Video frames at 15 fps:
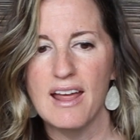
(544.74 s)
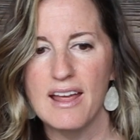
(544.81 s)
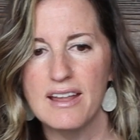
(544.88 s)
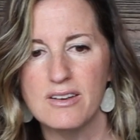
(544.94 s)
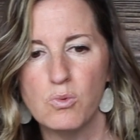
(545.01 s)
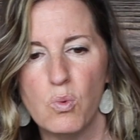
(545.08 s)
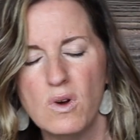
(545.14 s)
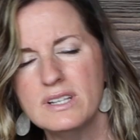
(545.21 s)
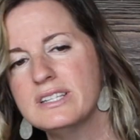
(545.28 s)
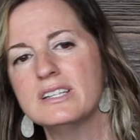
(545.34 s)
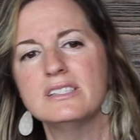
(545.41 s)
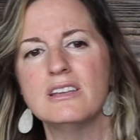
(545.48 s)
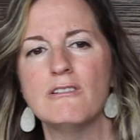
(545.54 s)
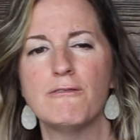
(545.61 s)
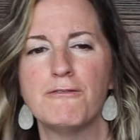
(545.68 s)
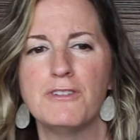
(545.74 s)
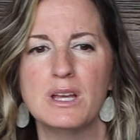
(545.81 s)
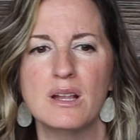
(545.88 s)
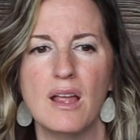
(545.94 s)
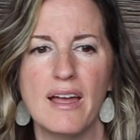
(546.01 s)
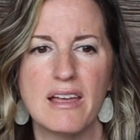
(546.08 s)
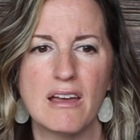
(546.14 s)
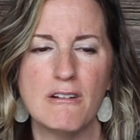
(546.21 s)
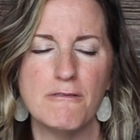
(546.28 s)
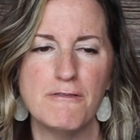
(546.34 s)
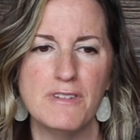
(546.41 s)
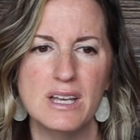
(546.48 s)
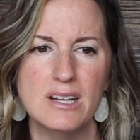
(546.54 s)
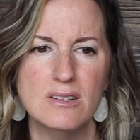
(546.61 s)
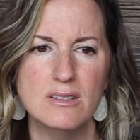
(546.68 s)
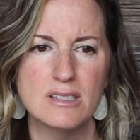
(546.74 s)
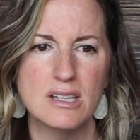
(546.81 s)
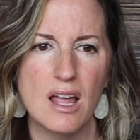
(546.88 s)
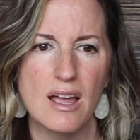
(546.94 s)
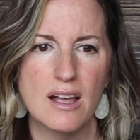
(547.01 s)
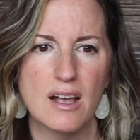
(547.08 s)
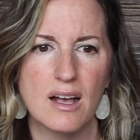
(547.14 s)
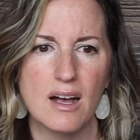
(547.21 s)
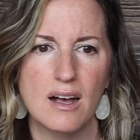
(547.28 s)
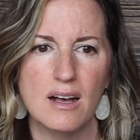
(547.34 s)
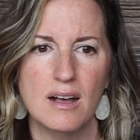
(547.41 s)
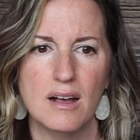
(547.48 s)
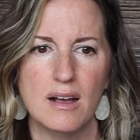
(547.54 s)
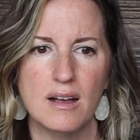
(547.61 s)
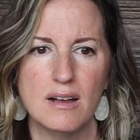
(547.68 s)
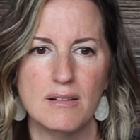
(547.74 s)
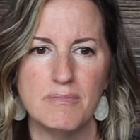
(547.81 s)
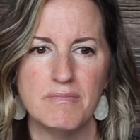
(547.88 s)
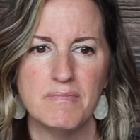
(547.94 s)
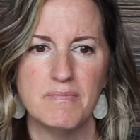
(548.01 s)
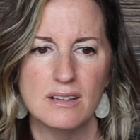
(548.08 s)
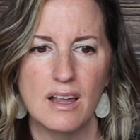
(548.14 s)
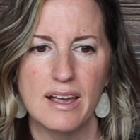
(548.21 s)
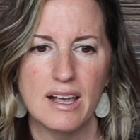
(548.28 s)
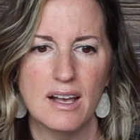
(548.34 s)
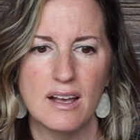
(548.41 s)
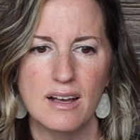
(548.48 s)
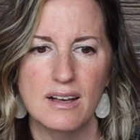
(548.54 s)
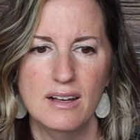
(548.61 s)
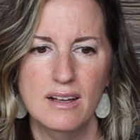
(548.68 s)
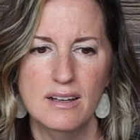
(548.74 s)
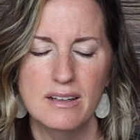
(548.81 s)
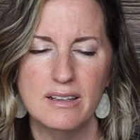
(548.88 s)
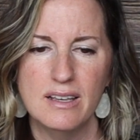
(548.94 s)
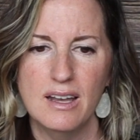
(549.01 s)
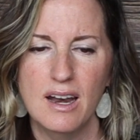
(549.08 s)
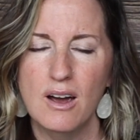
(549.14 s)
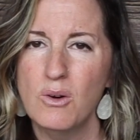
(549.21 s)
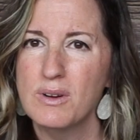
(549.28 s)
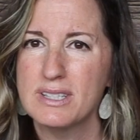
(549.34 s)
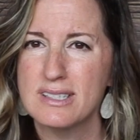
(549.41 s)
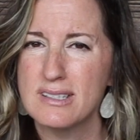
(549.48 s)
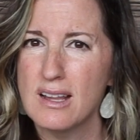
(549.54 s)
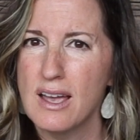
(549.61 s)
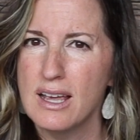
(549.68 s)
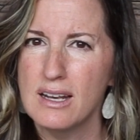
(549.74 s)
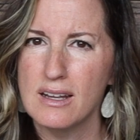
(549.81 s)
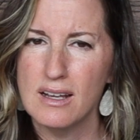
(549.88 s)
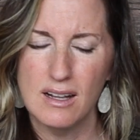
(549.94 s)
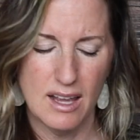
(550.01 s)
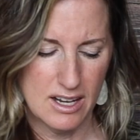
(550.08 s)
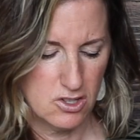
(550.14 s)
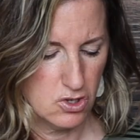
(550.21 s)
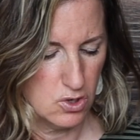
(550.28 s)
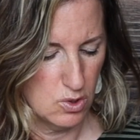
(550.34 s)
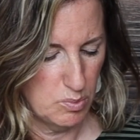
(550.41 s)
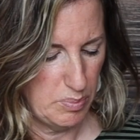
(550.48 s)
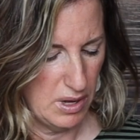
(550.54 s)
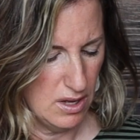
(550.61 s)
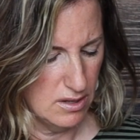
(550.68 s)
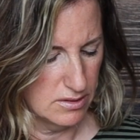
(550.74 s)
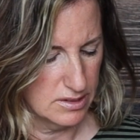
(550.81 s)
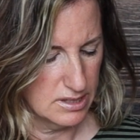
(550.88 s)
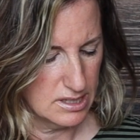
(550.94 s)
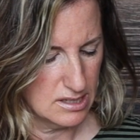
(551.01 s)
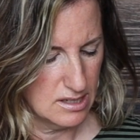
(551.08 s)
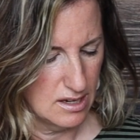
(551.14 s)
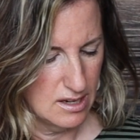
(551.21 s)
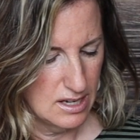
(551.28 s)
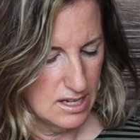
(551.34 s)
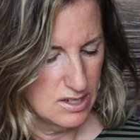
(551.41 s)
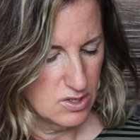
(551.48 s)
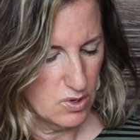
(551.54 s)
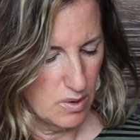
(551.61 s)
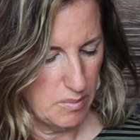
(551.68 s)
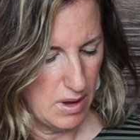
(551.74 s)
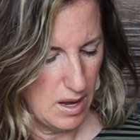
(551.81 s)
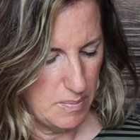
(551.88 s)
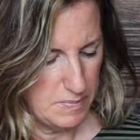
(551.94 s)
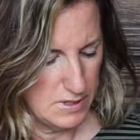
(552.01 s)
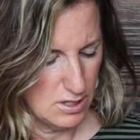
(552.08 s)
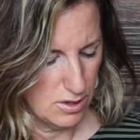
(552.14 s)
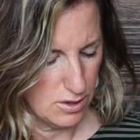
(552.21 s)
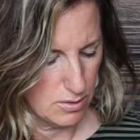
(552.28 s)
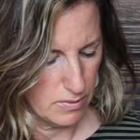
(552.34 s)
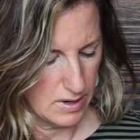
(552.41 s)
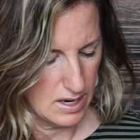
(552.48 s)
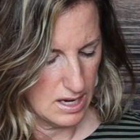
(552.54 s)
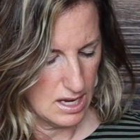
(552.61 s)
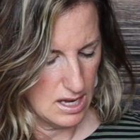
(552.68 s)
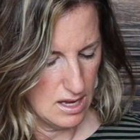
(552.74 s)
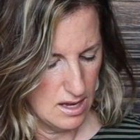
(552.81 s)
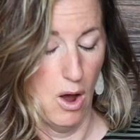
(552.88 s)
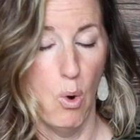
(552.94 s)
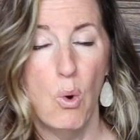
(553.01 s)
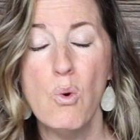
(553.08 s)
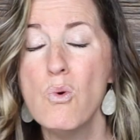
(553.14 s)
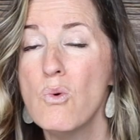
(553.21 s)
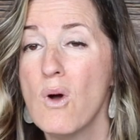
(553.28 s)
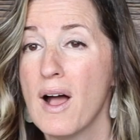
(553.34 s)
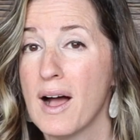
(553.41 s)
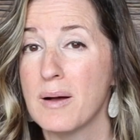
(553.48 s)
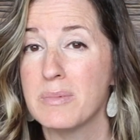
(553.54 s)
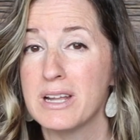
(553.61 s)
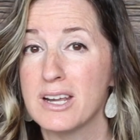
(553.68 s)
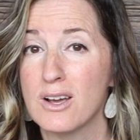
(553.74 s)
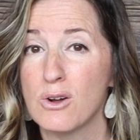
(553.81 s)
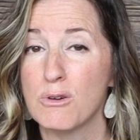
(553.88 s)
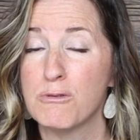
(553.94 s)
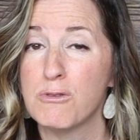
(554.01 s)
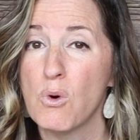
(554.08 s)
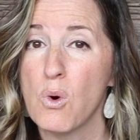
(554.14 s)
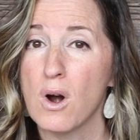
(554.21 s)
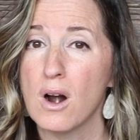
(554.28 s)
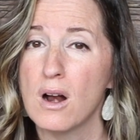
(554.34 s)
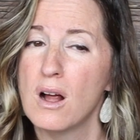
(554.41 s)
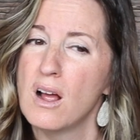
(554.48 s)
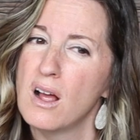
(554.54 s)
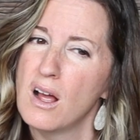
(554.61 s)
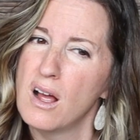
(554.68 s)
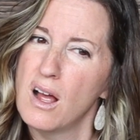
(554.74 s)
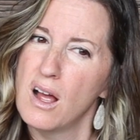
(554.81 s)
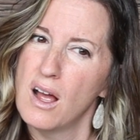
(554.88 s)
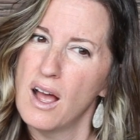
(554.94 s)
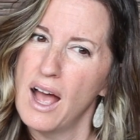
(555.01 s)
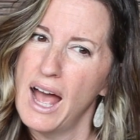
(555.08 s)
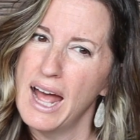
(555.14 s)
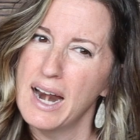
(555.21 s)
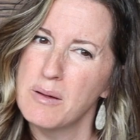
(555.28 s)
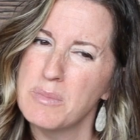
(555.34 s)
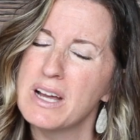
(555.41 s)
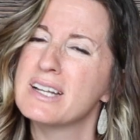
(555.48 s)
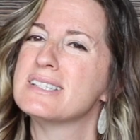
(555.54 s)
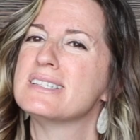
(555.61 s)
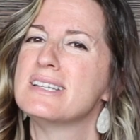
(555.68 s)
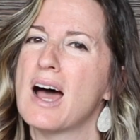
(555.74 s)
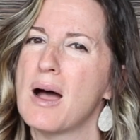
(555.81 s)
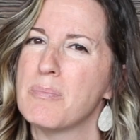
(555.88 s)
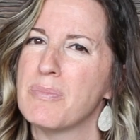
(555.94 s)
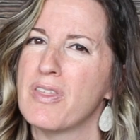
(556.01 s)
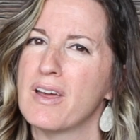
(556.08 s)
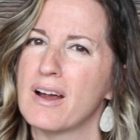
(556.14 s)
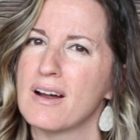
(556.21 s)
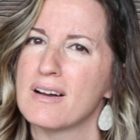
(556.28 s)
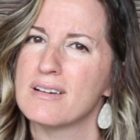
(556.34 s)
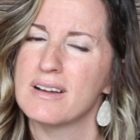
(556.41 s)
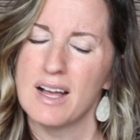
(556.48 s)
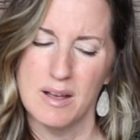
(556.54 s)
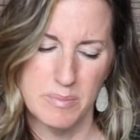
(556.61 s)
and what does it feel like? It feels like a slight electrical pulse. So I'm up to 3. Oh, I'm going to go to 4, and I'm going to stop there.